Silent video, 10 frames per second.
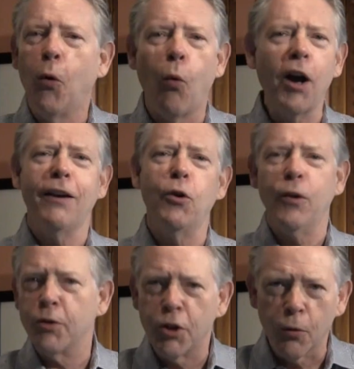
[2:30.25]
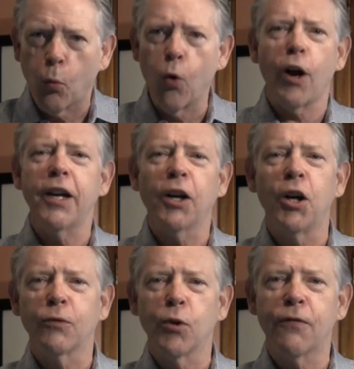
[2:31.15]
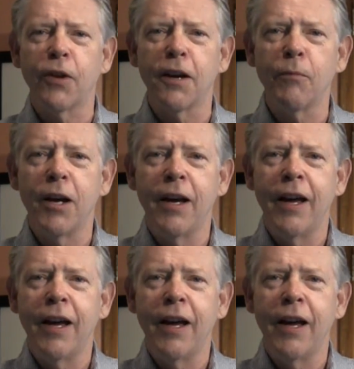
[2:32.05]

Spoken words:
whatever you're working on with them,